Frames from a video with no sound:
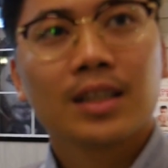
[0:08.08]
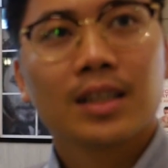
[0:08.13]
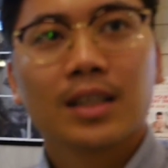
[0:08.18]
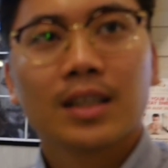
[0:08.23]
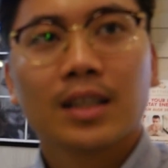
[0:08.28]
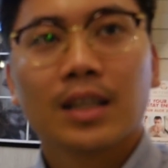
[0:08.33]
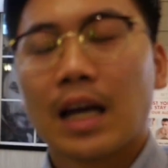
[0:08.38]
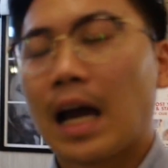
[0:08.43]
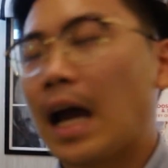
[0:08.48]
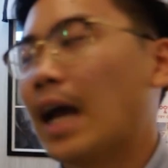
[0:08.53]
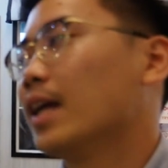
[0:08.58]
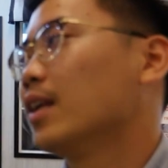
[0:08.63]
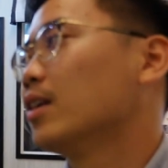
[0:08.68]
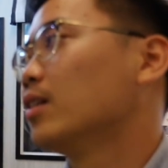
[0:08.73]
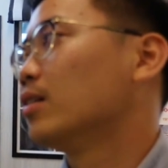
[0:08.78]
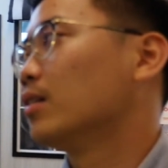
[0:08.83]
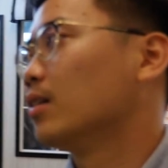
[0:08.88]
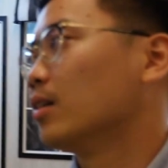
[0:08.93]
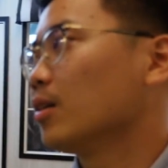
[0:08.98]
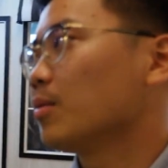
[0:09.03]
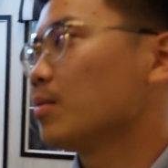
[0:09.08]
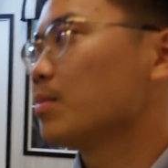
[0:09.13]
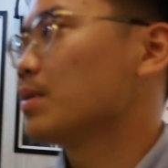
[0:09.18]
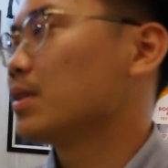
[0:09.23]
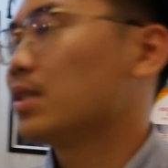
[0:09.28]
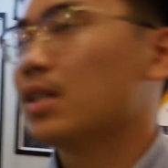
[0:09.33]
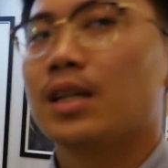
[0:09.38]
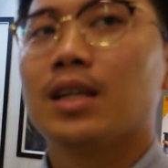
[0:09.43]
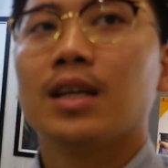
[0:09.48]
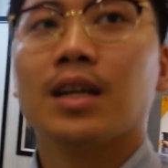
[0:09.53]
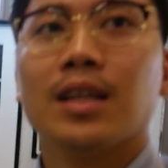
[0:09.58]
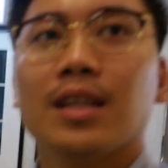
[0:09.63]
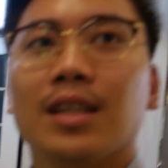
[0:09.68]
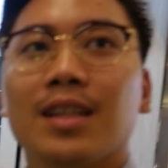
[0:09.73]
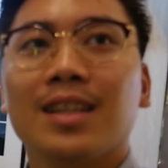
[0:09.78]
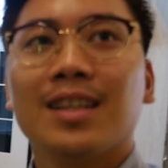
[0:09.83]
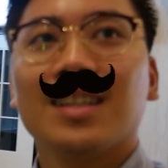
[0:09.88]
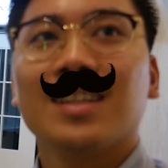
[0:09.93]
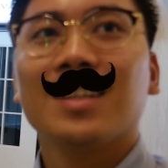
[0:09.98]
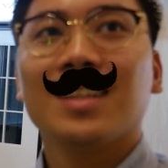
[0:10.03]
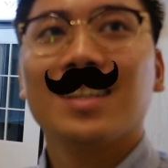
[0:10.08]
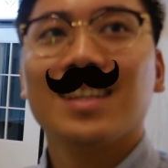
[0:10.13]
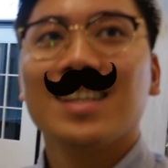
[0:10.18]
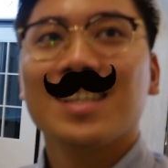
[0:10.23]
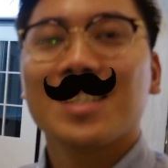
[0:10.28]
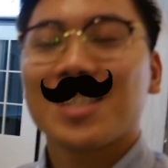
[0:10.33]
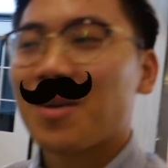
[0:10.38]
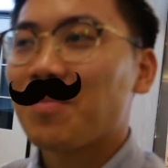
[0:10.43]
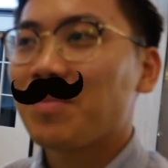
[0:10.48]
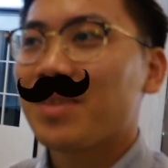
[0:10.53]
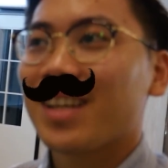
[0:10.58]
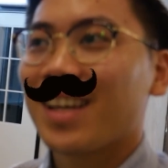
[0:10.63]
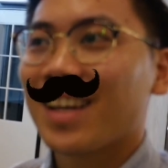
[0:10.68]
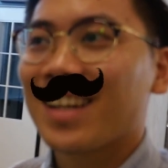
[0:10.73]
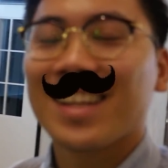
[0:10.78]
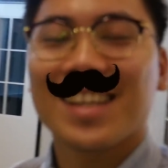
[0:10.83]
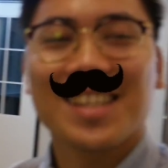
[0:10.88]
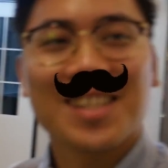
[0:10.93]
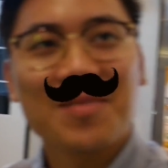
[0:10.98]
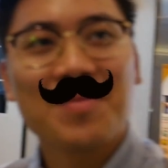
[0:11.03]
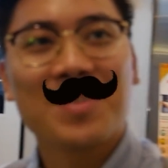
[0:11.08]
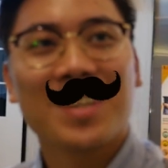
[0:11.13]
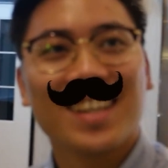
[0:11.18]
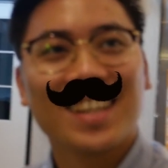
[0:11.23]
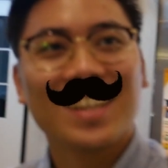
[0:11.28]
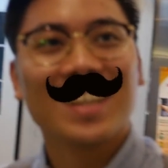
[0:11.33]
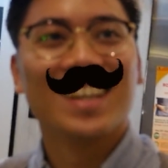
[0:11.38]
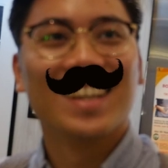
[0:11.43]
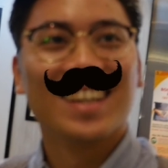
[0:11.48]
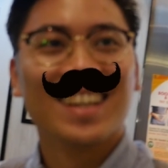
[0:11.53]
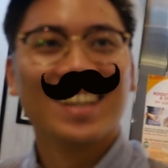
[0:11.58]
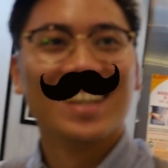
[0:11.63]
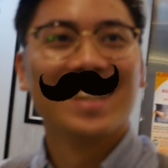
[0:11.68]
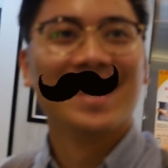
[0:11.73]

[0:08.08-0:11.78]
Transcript: to him by the way. I know, a lot Just of people that say that. slash. Something like that, something yeah. like